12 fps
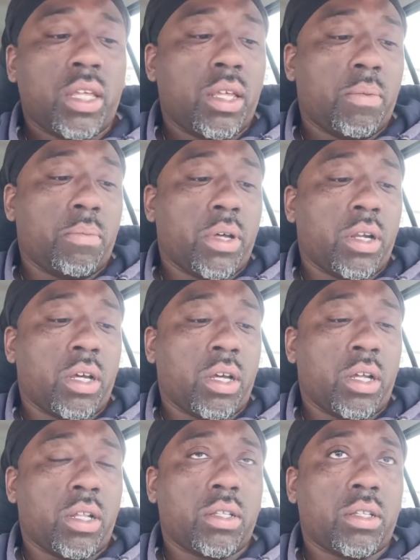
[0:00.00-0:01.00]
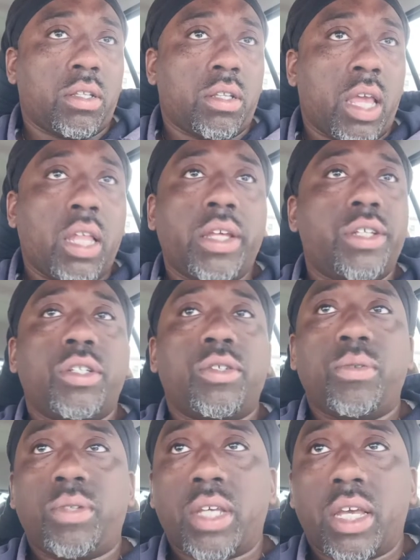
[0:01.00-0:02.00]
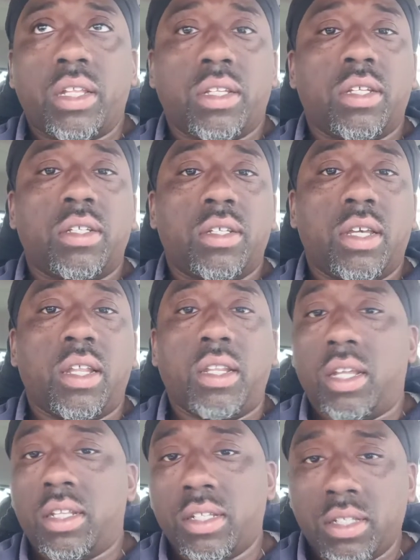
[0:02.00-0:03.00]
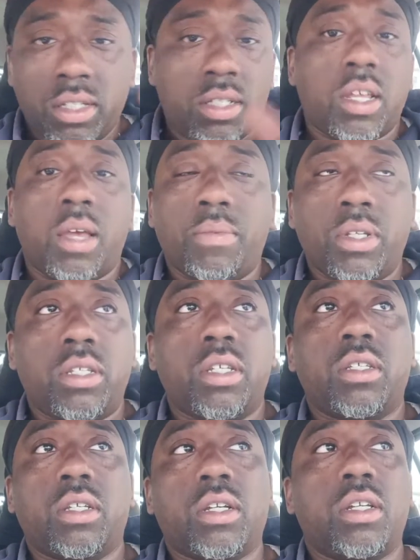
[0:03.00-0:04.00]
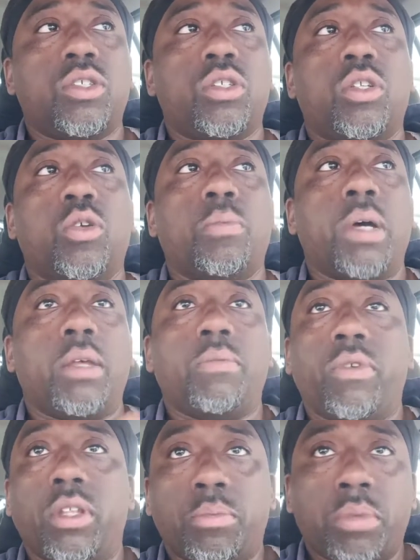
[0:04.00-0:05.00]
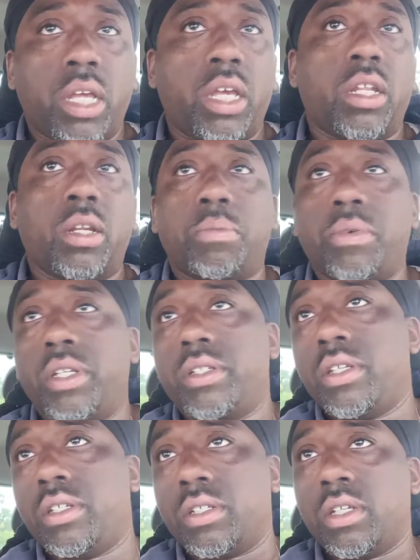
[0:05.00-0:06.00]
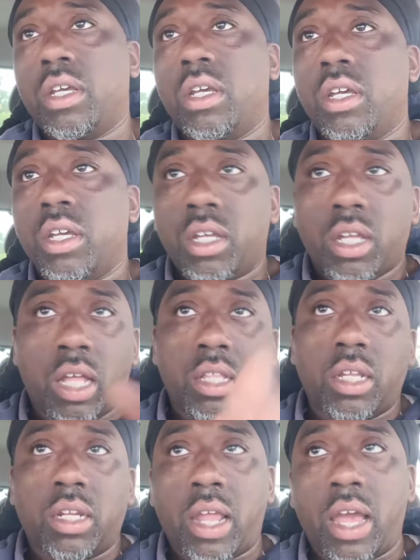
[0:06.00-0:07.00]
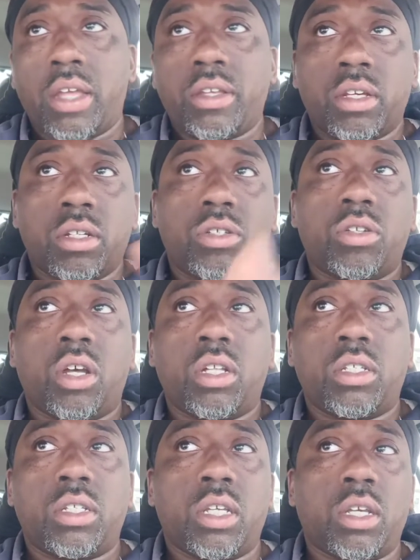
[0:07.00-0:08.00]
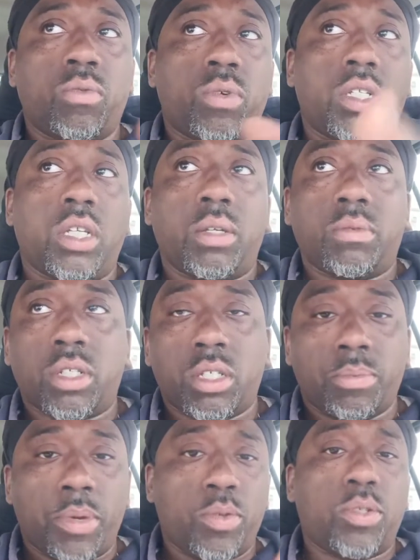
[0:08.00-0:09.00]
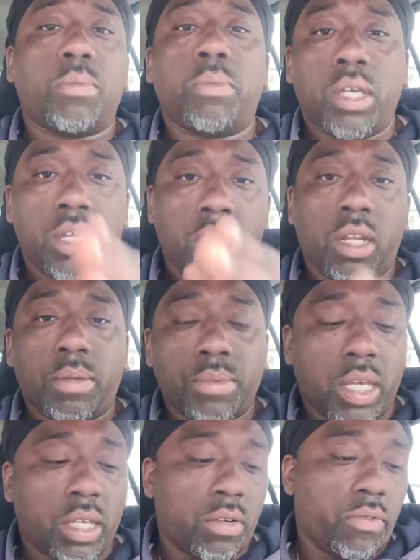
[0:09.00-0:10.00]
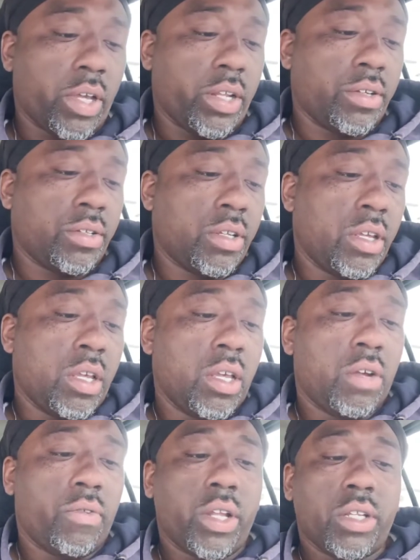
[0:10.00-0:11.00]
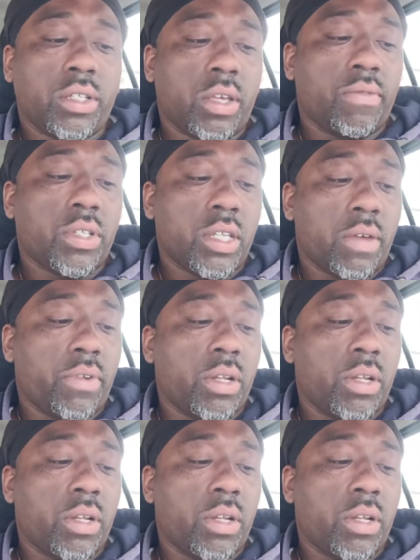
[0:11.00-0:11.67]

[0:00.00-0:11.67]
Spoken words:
But LA's just too talented. And this is a time of the season because nobody really playing in the preseason. I think now you're going to start seeing what teams are supposed to be, and I'm taking the Raiders. Raiders are giving 7.